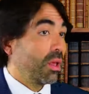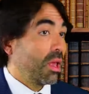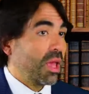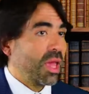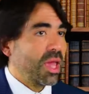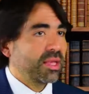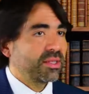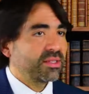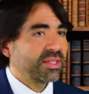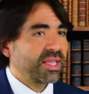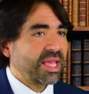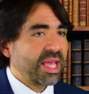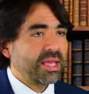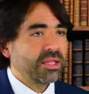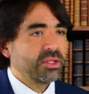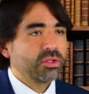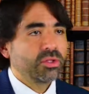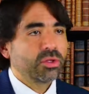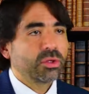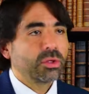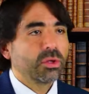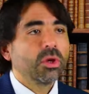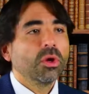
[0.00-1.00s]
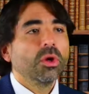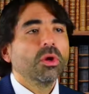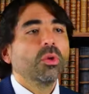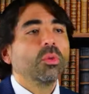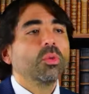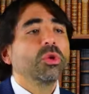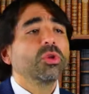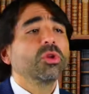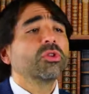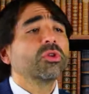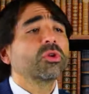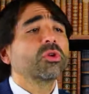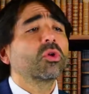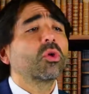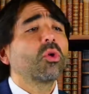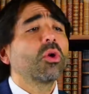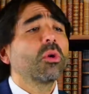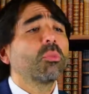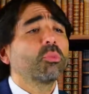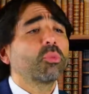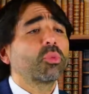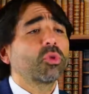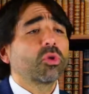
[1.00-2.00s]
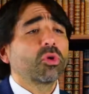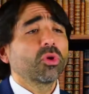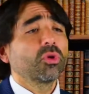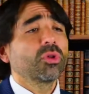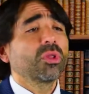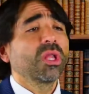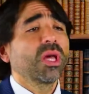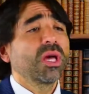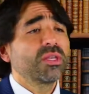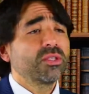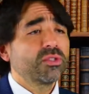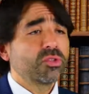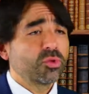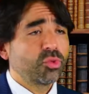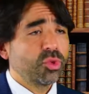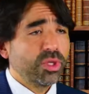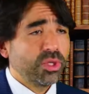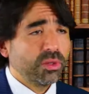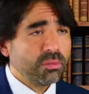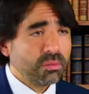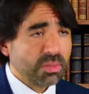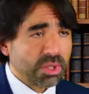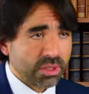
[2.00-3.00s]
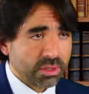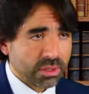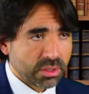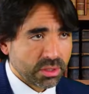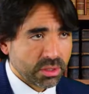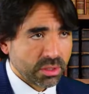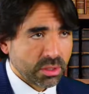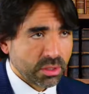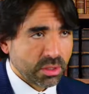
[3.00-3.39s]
X cancer will undergo a protocolized treatment,